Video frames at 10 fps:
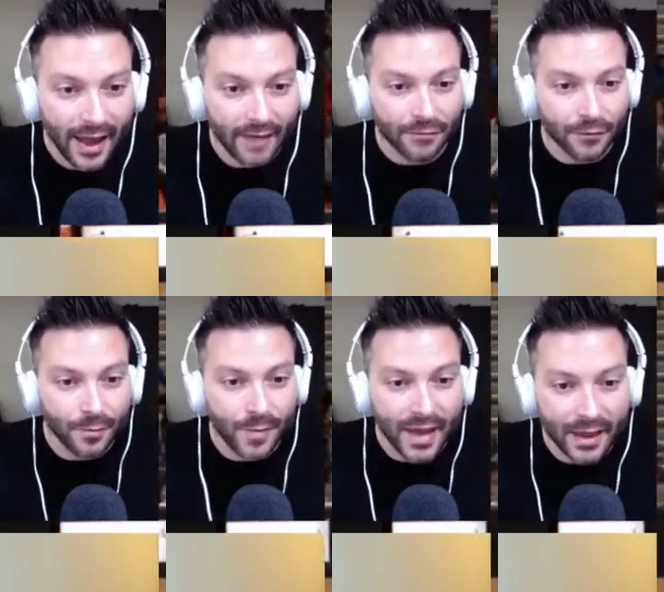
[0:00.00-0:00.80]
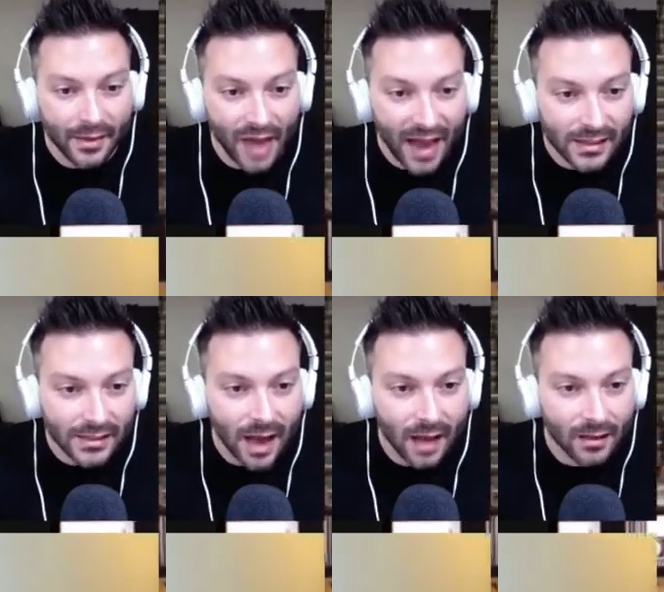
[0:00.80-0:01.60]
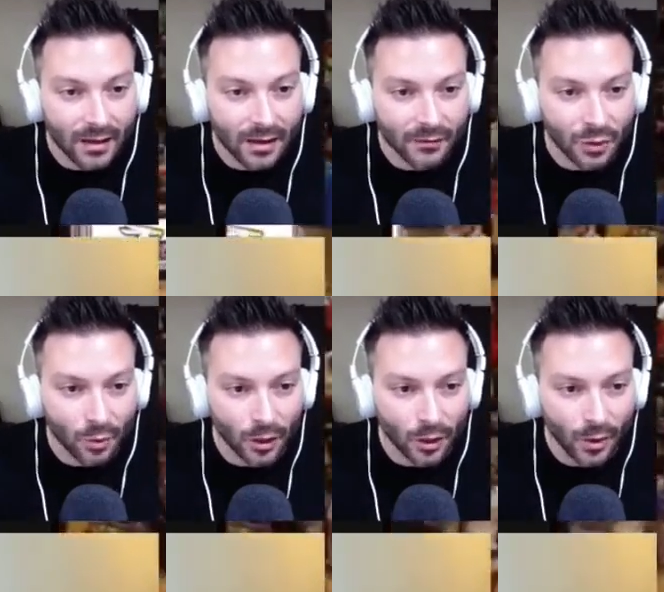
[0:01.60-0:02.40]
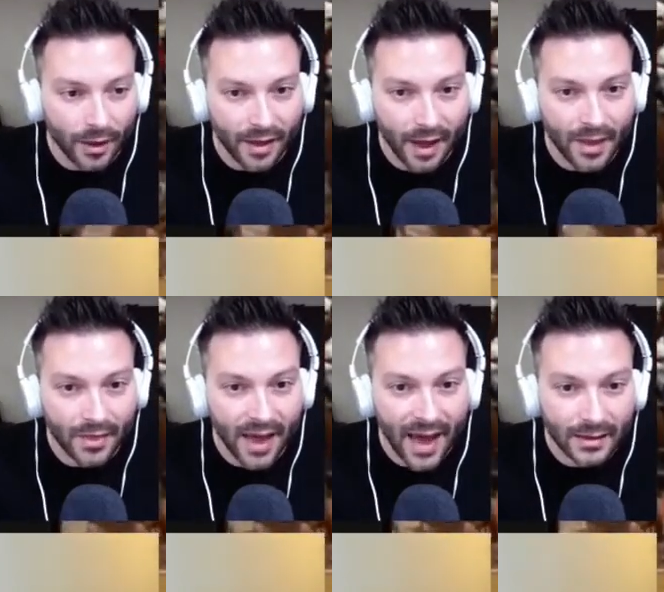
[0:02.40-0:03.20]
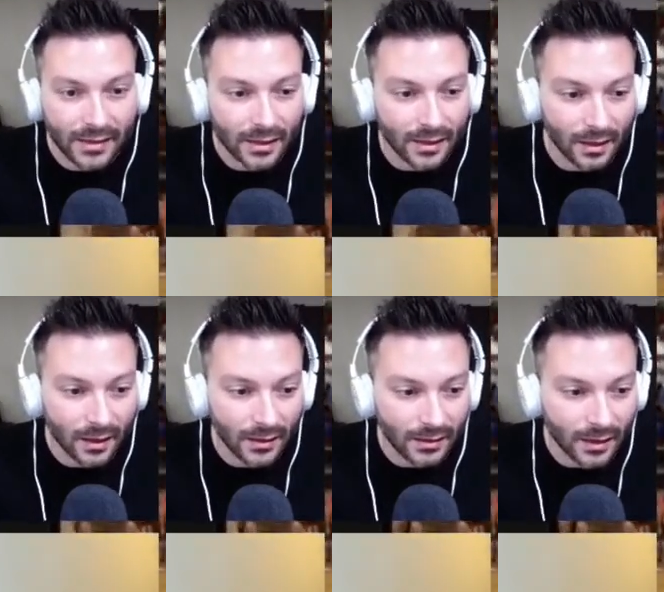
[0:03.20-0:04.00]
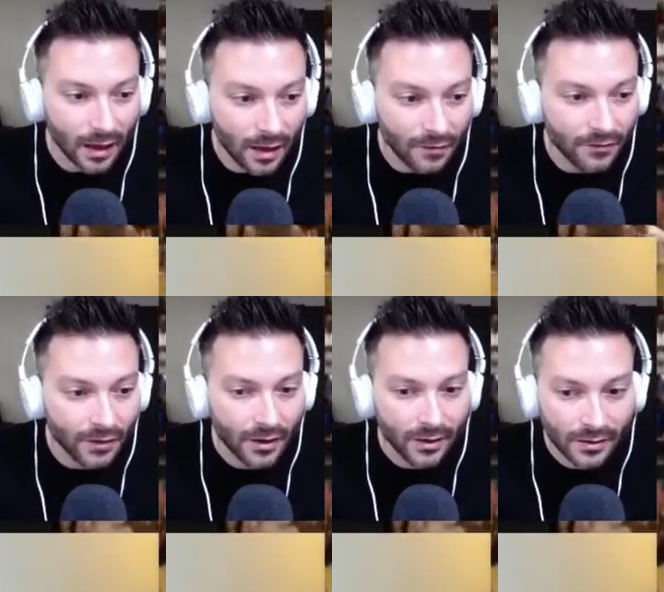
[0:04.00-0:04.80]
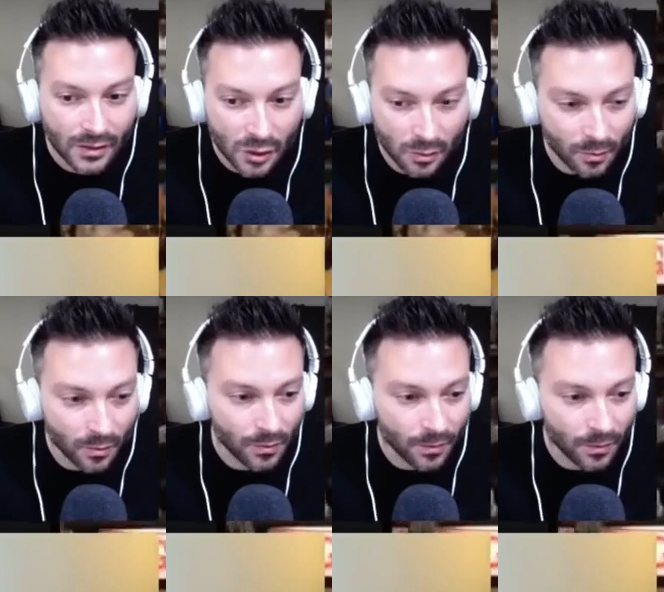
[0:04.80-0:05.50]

And for me, that's solid enough to work with. I mean, that is a, a tough. That's a nice one. Sm-